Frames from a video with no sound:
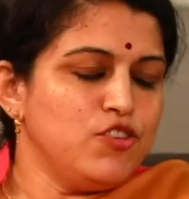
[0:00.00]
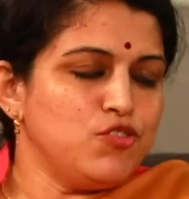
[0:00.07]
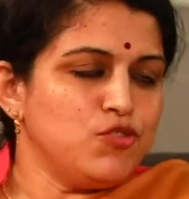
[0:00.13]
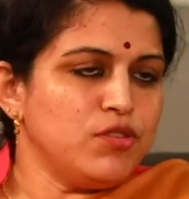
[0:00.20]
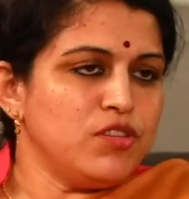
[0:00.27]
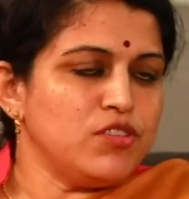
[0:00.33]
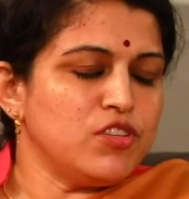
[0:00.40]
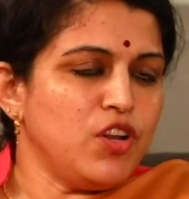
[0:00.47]

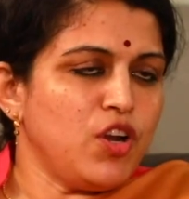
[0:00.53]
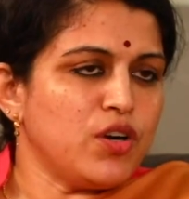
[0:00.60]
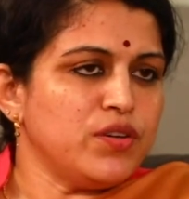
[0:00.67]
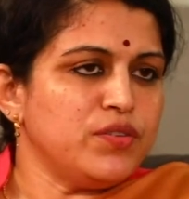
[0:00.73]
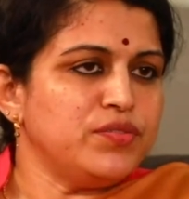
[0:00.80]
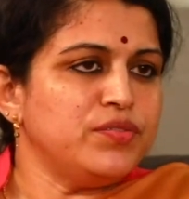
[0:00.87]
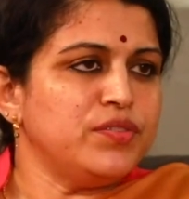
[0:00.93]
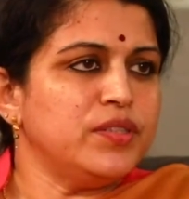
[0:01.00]
So there's a lot
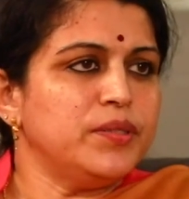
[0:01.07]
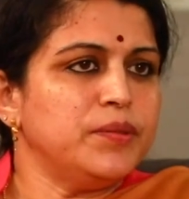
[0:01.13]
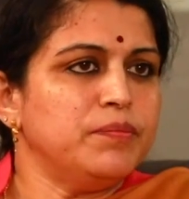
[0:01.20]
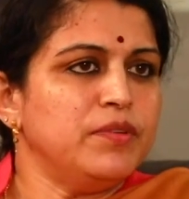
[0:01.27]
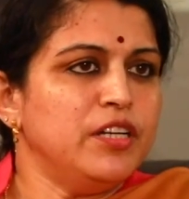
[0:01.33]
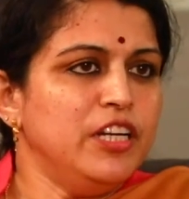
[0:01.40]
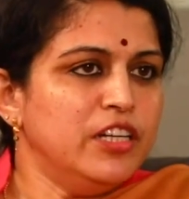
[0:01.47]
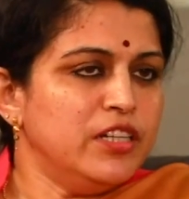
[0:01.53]
of
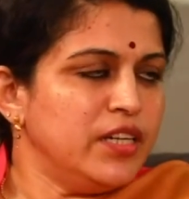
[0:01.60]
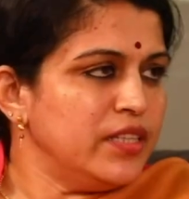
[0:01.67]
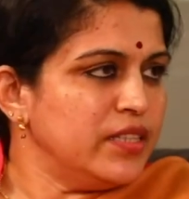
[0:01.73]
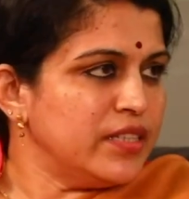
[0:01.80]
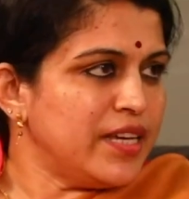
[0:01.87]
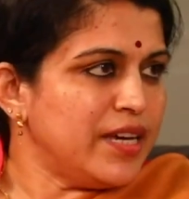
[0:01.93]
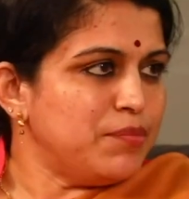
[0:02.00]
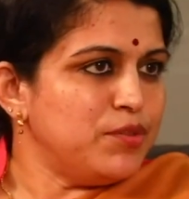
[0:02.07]
learning
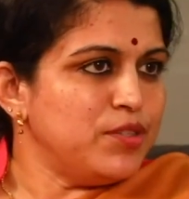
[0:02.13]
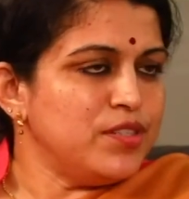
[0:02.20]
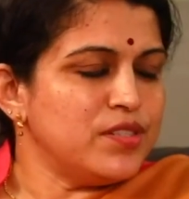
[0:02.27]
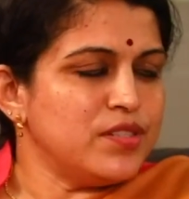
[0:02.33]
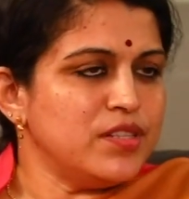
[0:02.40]
that happens,